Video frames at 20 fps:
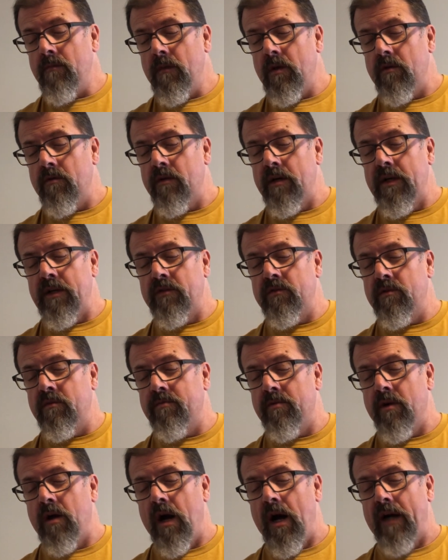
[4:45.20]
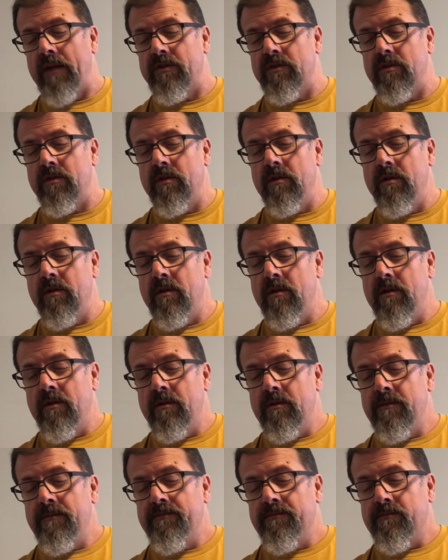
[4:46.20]
green super hots.
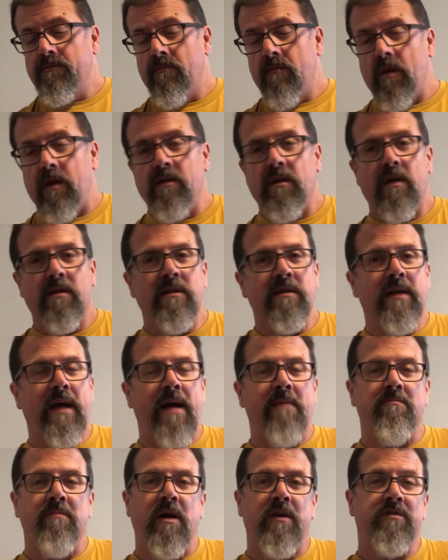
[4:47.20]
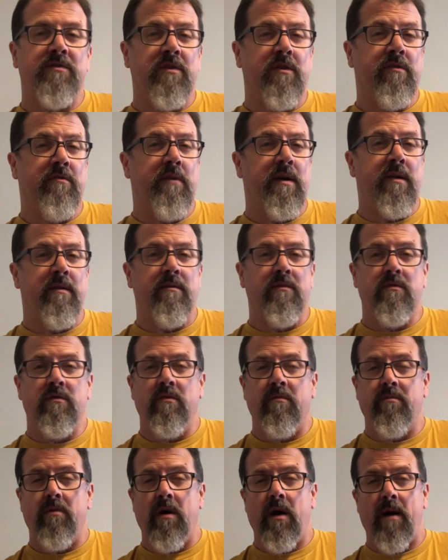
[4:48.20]
Nothing like mustard green
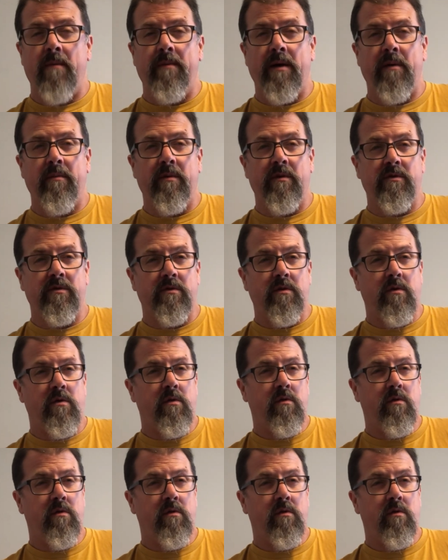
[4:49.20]
super hot peppers.